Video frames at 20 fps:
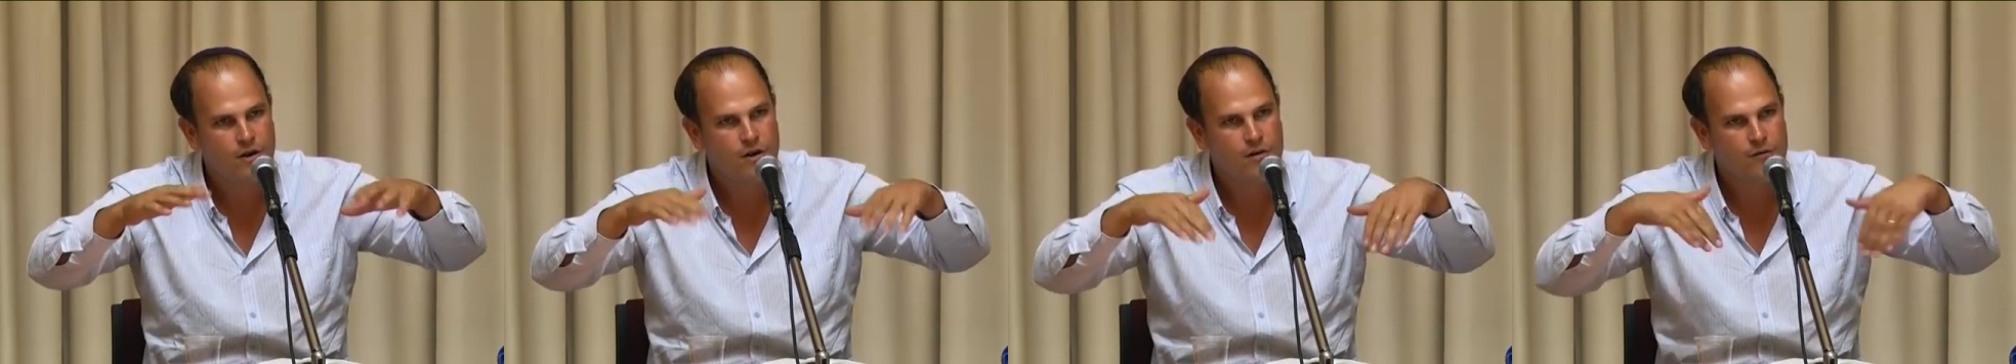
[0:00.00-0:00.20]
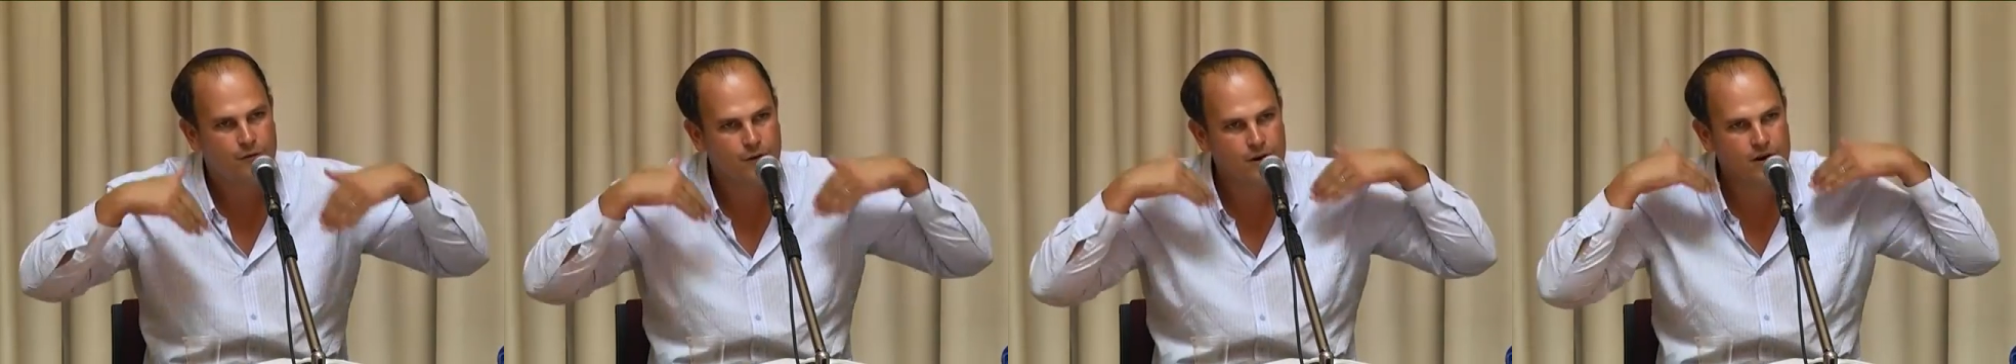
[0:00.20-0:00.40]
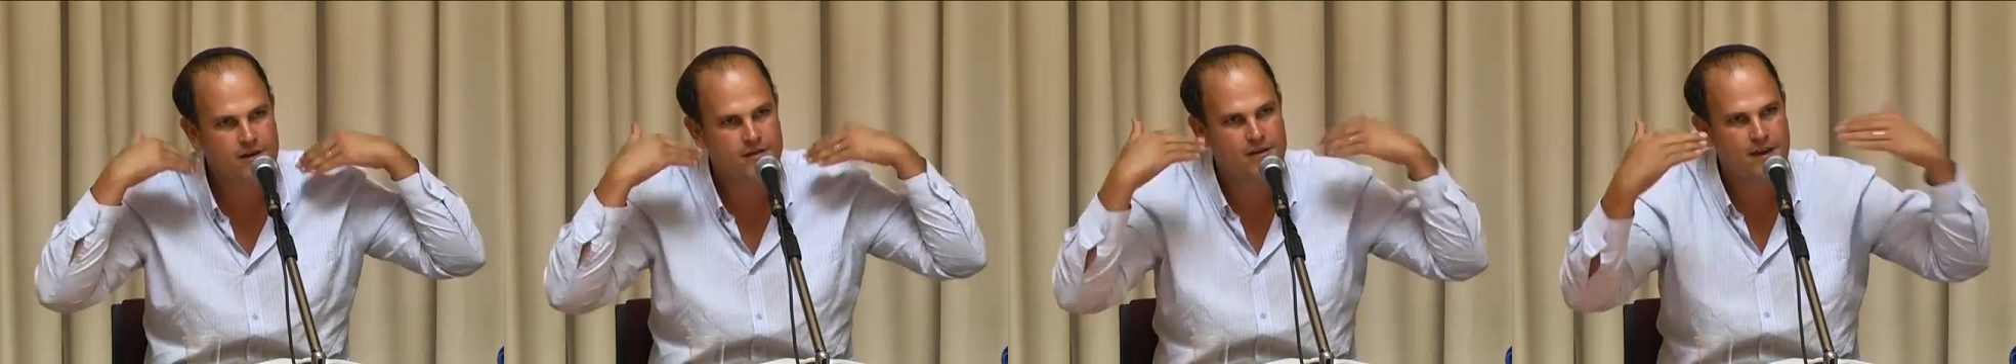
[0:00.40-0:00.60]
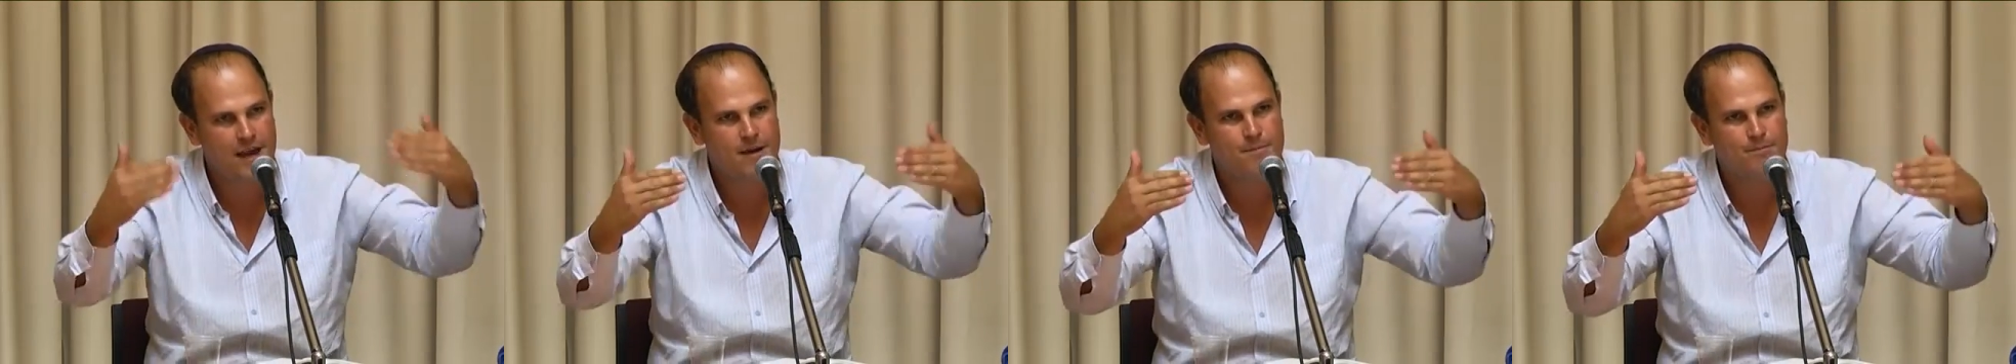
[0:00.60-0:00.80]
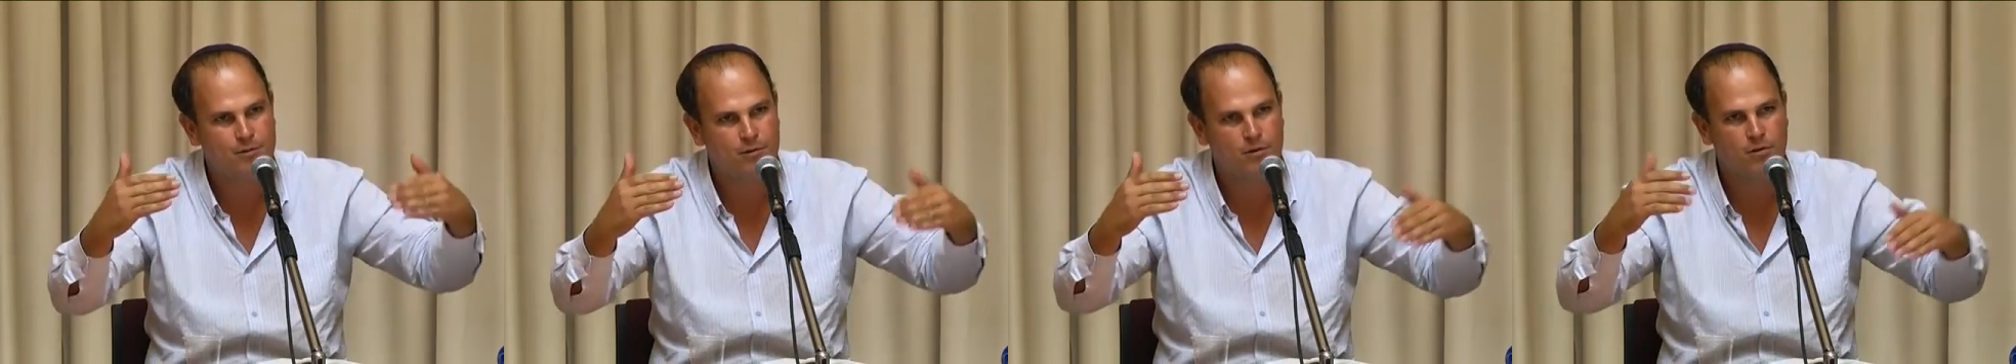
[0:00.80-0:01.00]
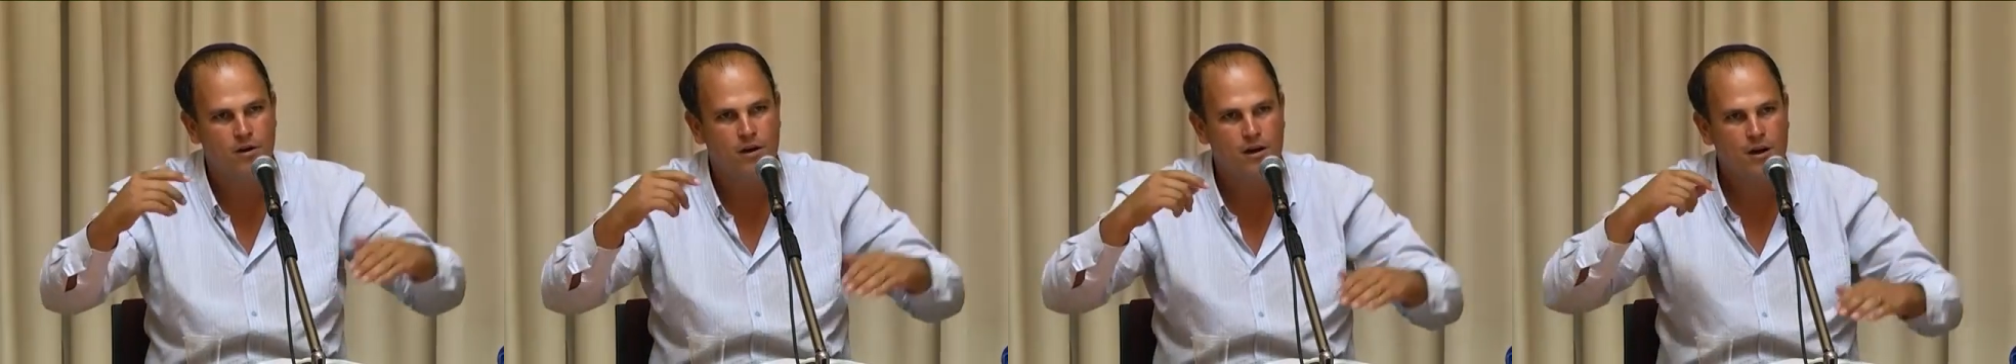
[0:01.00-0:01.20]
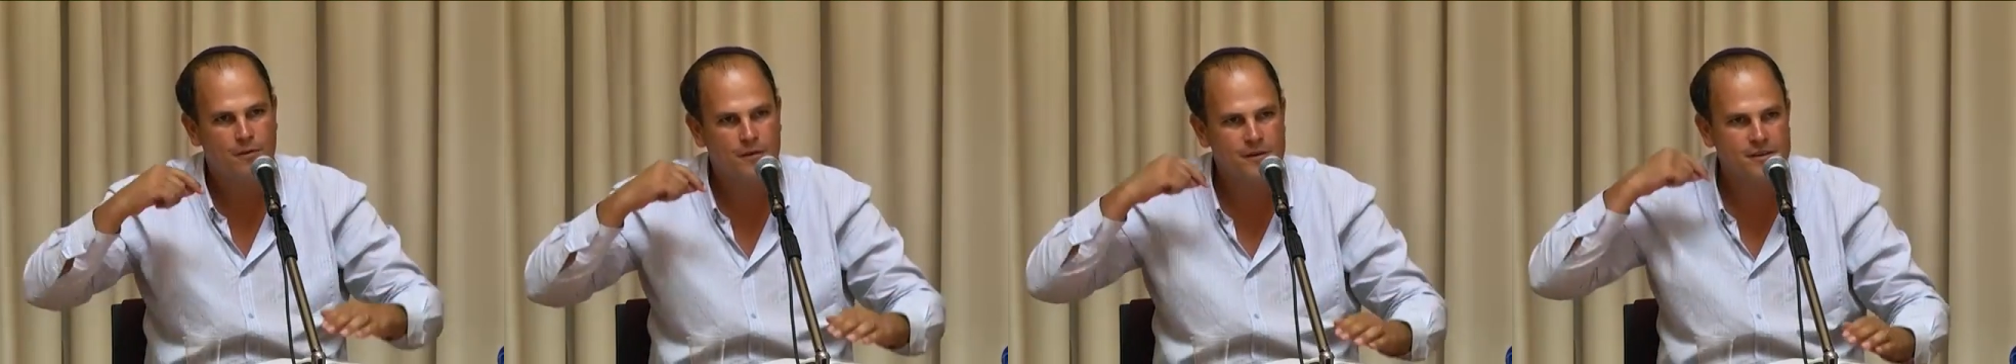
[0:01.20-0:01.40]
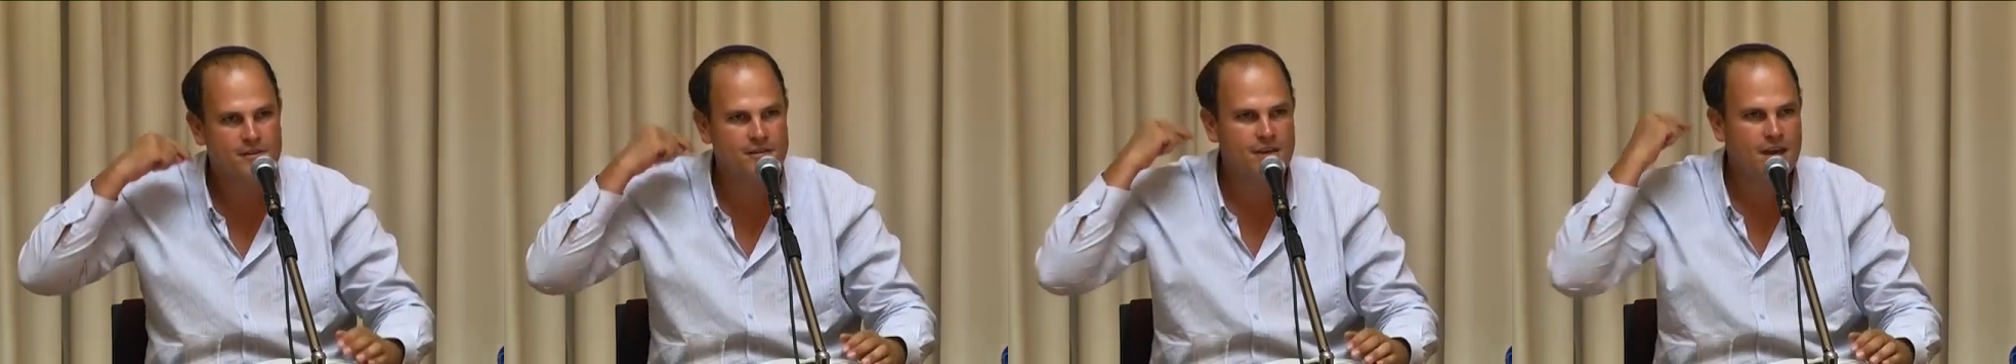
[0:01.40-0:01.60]
For example,
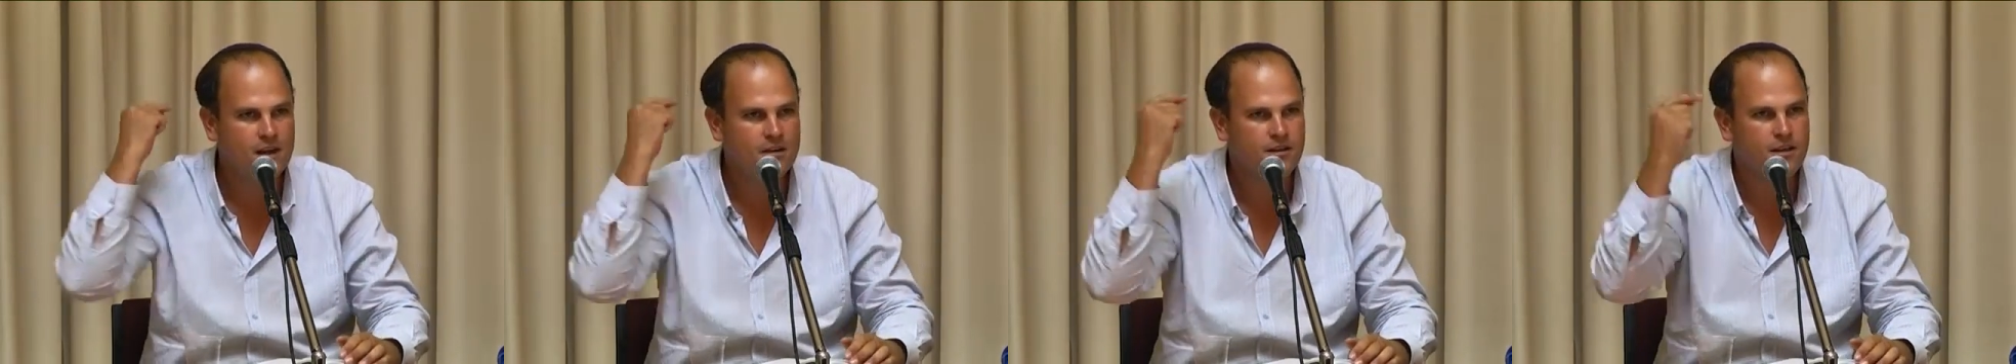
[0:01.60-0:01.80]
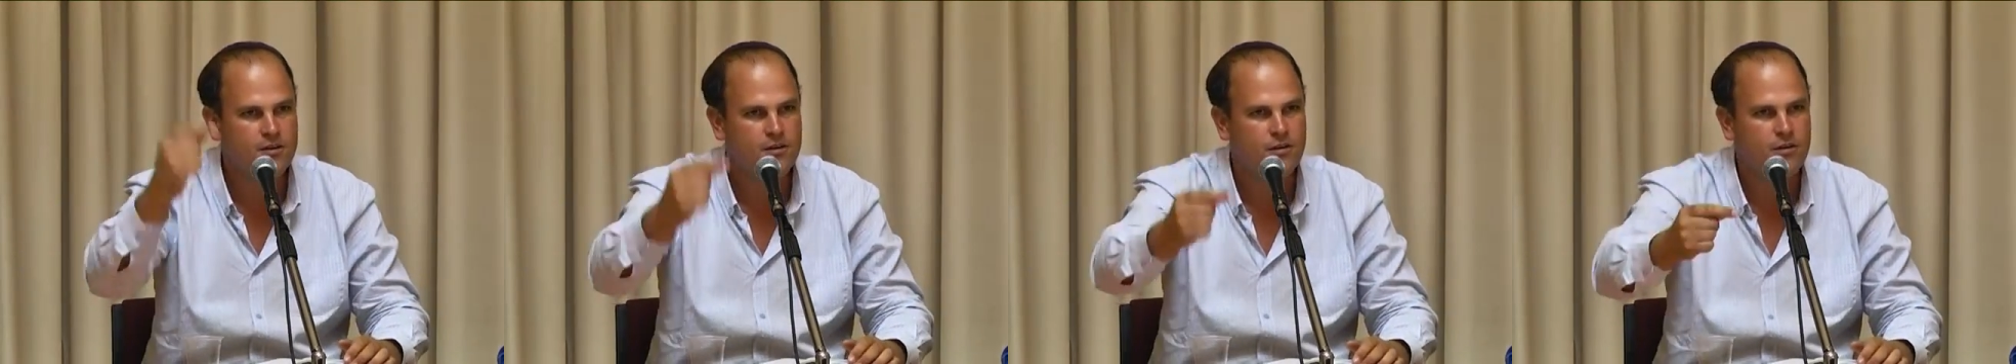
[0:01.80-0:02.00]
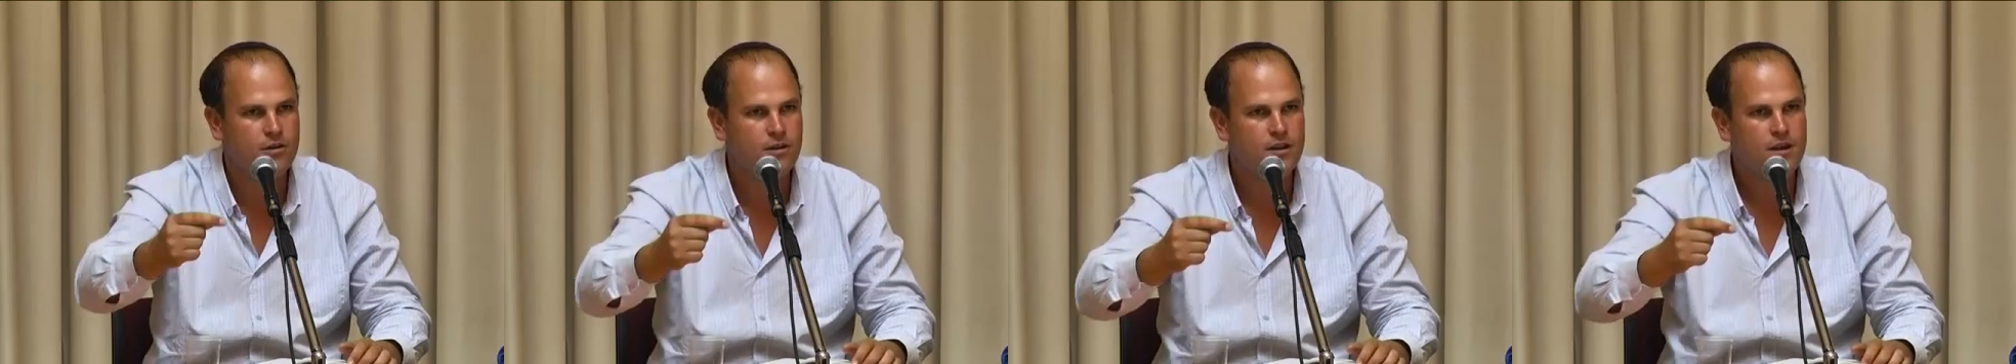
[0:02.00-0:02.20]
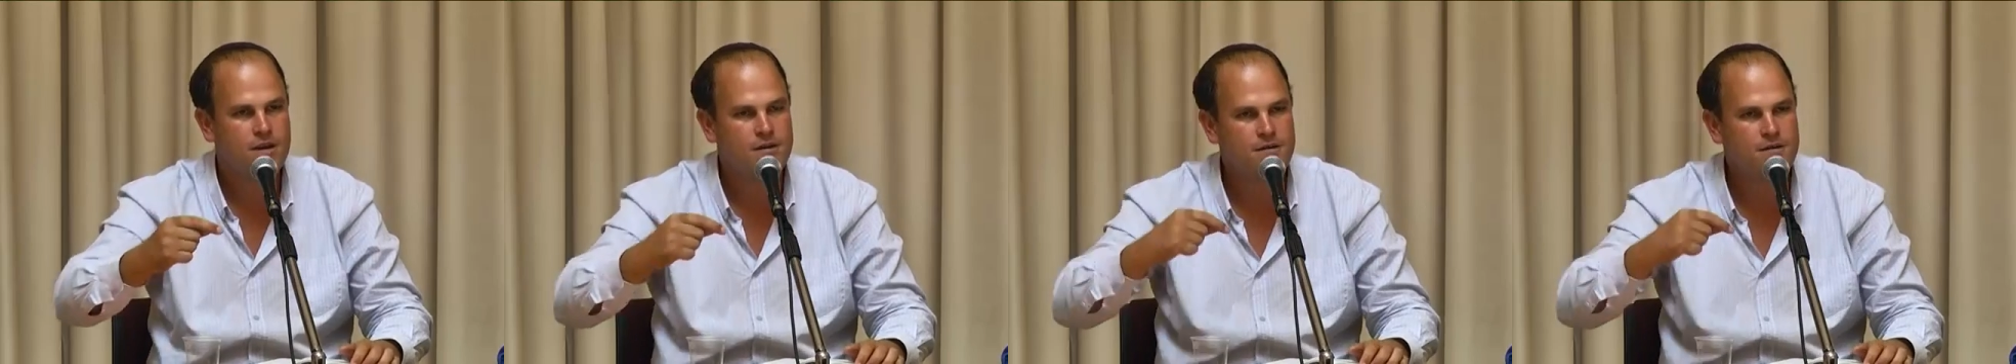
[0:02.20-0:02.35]
the cyclical